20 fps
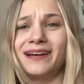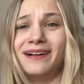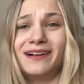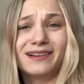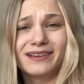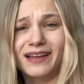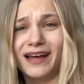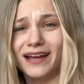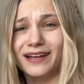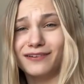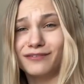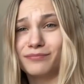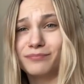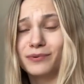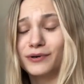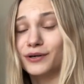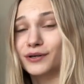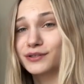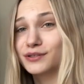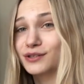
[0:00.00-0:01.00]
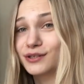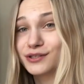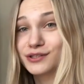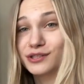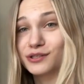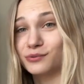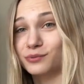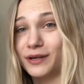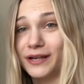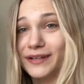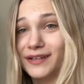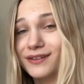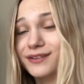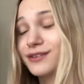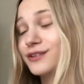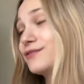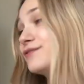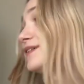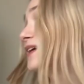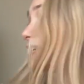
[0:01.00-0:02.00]
life books or just
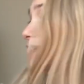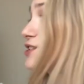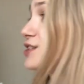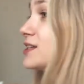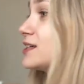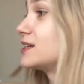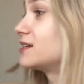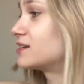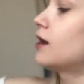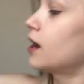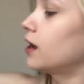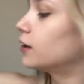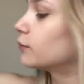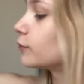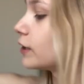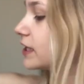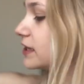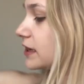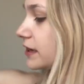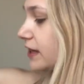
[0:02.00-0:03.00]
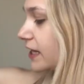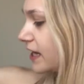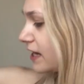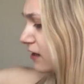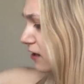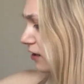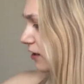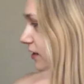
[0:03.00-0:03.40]
regular fiction right there,